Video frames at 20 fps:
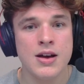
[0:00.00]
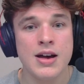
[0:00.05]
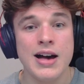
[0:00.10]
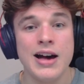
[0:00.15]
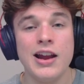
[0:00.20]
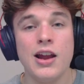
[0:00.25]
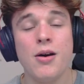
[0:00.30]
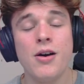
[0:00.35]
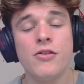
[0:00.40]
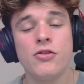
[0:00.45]

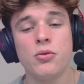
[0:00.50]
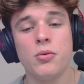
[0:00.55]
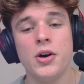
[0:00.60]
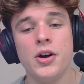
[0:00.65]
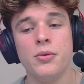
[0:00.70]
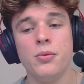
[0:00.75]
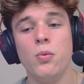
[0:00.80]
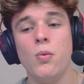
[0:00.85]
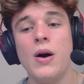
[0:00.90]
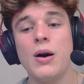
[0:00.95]
Hello,
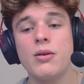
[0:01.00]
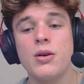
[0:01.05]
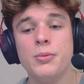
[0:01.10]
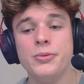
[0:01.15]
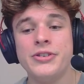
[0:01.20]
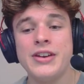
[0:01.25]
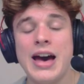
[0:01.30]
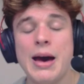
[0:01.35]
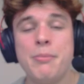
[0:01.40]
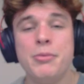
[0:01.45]
everyone. Welcome
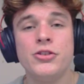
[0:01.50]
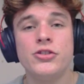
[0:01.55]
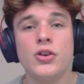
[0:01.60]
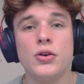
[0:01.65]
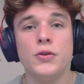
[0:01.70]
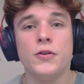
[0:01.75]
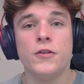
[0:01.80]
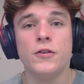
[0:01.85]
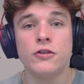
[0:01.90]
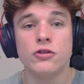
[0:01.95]
to
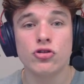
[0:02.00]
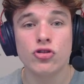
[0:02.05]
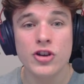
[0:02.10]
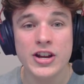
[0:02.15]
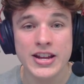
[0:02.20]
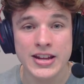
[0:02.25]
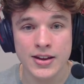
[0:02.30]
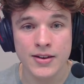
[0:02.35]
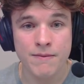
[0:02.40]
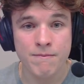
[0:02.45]
episode
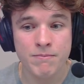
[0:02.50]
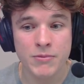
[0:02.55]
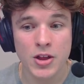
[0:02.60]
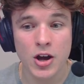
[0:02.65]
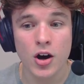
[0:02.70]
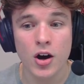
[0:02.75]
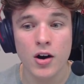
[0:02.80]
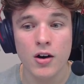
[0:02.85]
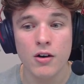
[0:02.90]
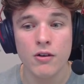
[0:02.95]
three
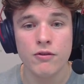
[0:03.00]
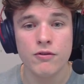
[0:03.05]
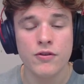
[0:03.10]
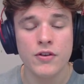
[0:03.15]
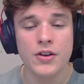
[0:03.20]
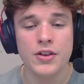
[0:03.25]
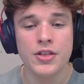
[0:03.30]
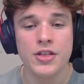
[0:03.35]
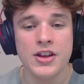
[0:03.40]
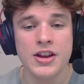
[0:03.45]
of
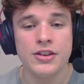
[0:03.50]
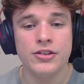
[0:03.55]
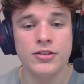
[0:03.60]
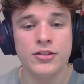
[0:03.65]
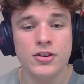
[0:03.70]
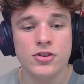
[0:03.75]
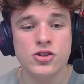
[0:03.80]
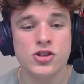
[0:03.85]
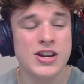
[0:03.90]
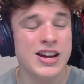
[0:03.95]

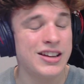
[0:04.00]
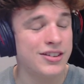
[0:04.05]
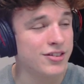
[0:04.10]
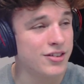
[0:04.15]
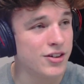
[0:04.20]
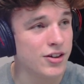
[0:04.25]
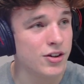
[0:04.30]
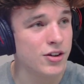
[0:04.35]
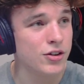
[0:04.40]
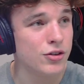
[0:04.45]
this Chess
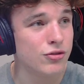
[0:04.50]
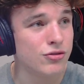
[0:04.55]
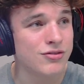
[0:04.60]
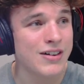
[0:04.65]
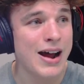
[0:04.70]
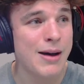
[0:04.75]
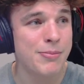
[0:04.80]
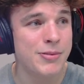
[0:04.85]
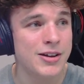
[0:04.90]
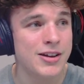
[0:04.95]
Nerd
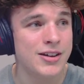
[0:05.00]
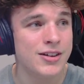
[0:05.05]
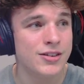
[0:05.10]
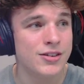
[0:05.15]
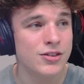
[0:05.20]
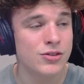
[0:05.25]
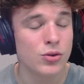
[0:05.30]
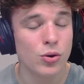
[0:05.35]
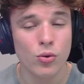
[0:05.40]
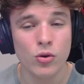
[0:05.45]
Rapid
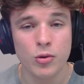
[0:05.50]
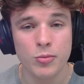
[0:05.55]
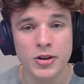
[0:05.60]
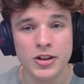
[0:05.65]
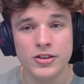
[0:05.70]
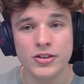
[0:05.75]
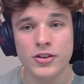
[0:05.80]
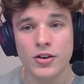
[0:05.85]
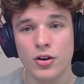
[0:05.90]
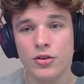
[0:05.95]

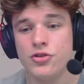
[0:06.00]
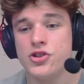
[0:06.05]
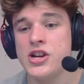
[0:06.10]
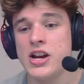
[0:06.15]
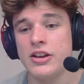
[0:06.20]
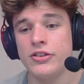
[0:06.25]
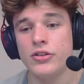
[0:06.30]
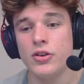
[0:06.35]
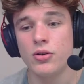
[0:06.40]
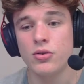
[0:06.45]
tournament on
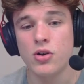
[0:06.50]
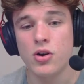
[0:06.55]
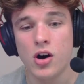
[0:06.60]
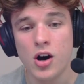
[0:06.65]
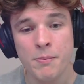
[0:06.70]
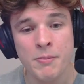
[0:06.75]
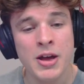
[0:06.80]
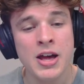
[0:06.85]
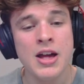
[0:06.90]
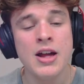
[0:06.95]

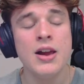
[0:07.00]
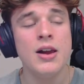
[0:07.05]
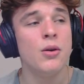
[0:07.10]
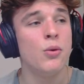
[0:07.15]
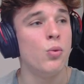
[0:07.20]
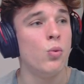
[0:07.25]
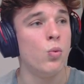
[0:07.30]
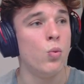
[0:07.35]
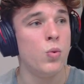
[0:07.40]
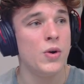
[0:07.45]
chess.com.
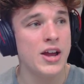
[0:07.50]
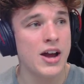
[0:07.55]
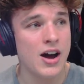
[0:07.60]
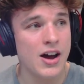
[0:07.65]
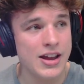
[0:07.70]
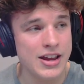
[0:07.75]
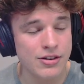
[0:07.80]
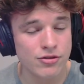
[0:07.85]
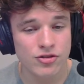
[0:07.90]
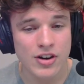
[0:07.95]
We are
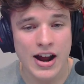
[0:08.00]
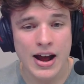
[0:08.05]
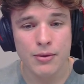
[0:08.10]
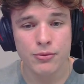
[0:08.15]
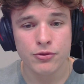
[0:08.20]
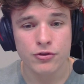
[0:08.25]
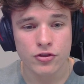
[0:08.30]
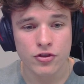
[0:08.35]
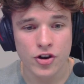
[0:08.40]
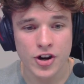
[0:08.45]
in
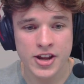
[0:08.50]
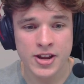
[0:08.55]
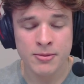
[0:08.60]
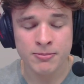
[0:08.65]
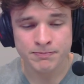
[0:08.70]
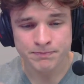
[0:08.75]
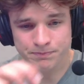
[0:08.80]
round three.